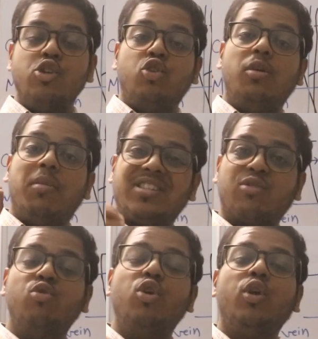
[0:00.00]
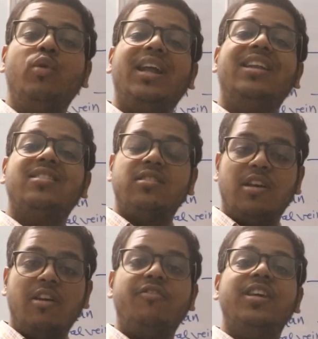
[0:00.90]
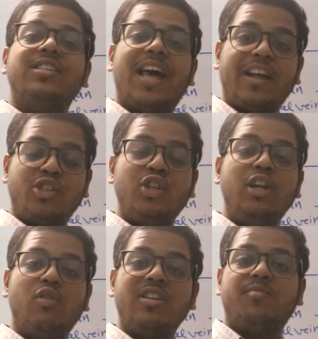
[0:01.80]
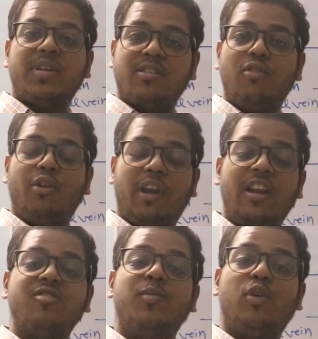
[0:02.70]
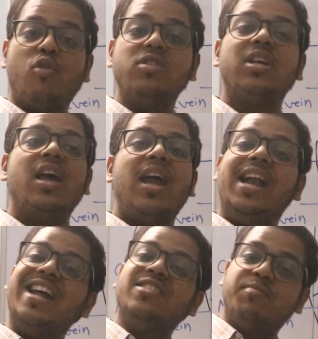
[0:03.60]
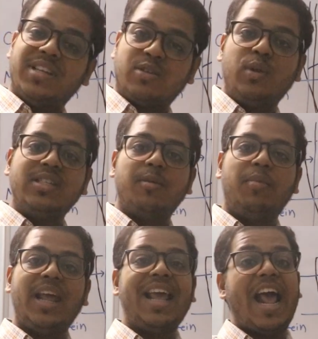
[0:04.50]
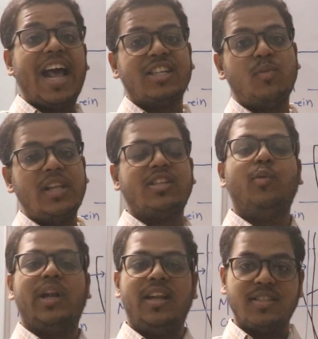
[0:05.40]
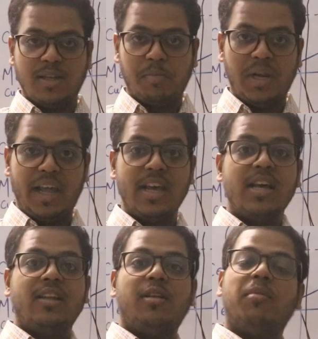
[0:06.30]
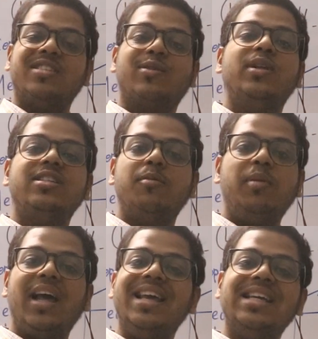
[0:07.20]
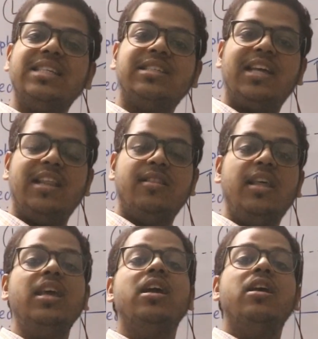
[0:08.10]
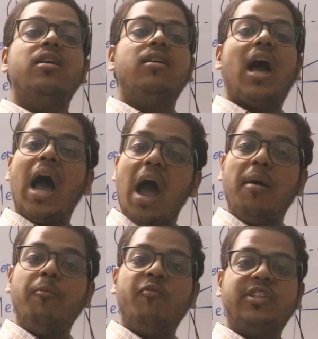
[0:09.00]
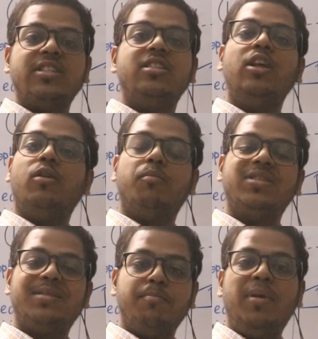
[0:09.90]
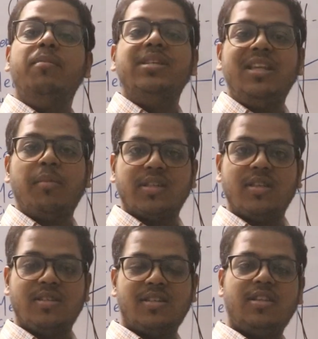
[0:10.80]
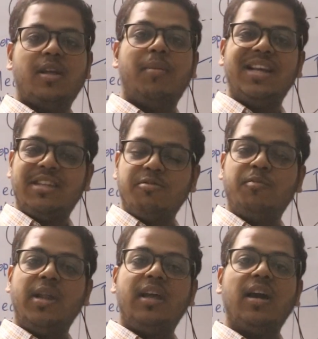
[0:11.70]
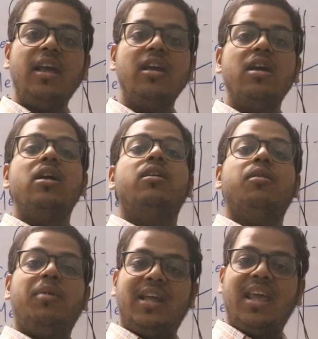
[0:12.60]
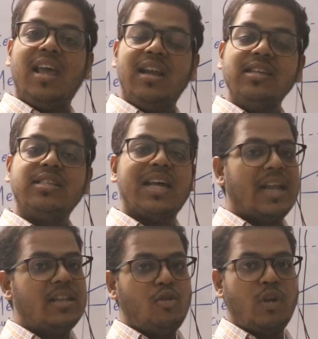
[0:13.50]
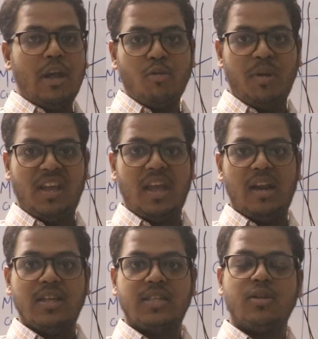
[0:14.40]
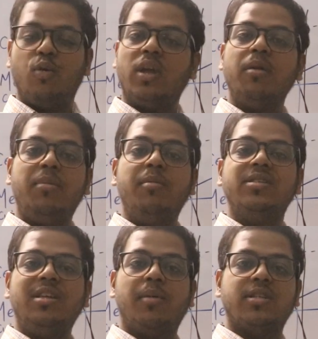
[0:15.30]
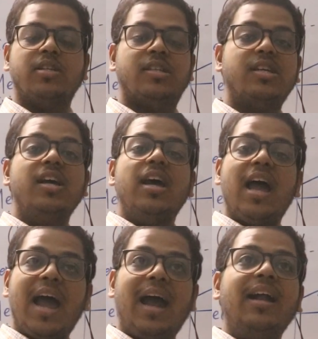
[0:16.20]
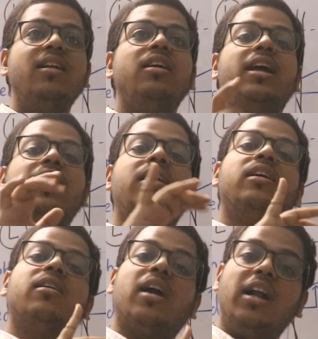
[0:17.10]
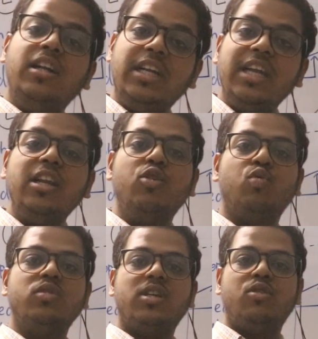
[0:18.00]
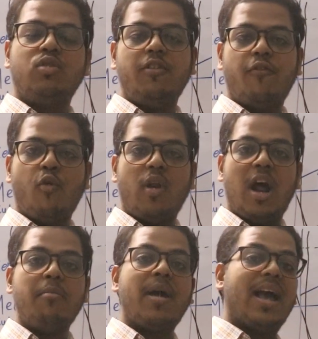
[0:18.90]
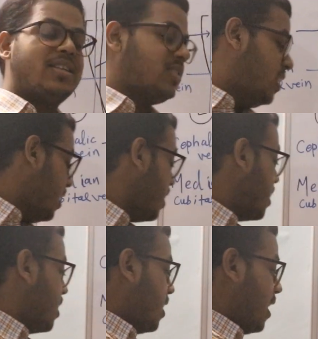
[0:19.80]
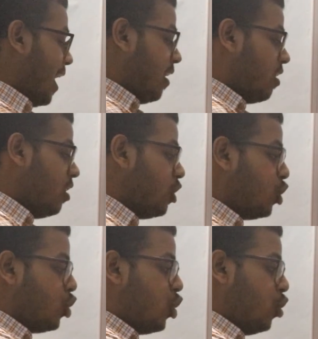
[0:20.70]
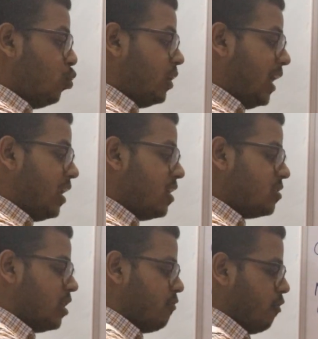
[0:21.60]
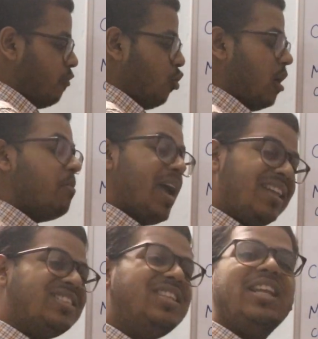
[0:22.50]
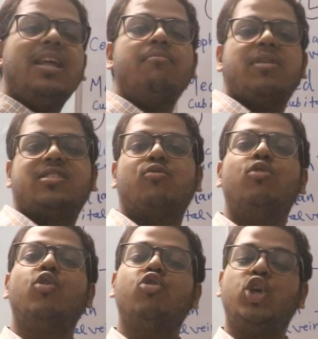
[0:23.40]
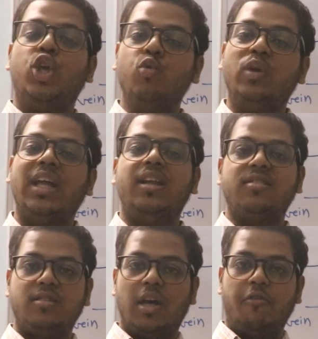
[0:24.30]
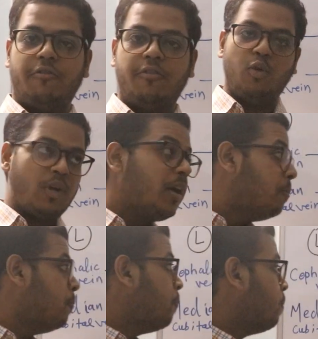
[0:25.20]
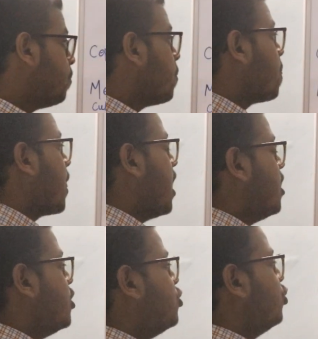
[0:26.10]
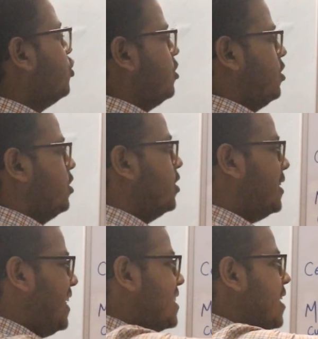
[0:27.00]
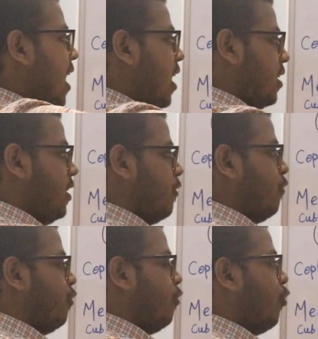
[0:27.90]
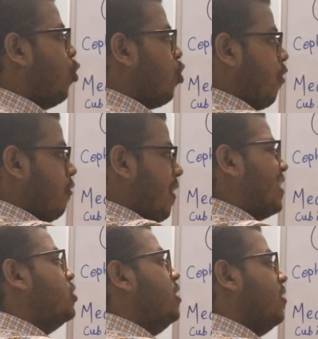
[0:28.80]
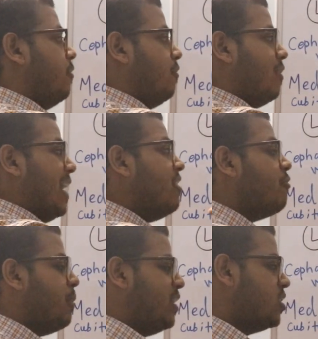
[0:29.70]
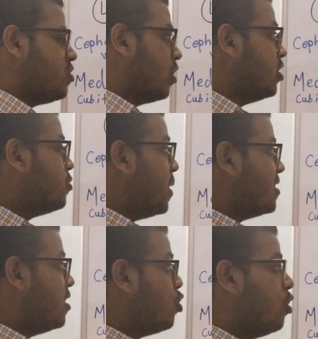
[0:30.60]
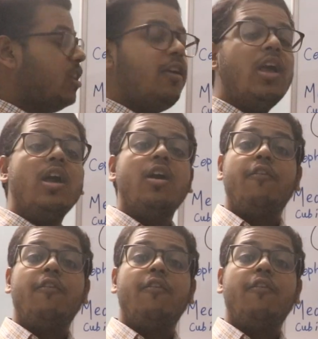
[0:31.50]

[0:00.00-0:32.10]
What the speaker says: So the musculocutaneous nerve is actually known as musculocutaneous because it has muscular supply as well as cutaneous supply. The muscular supply is in the arm, which is the BBC muscles, the biceps brachii, the brachialis and the coracobrachialis. Okay, BBC muscles. And it continues into the forearm as the lateral cutaneous nerve of forearm, hence the name musculocutaneous nerve. Okay, so these are the four, or actually the five major structures present on the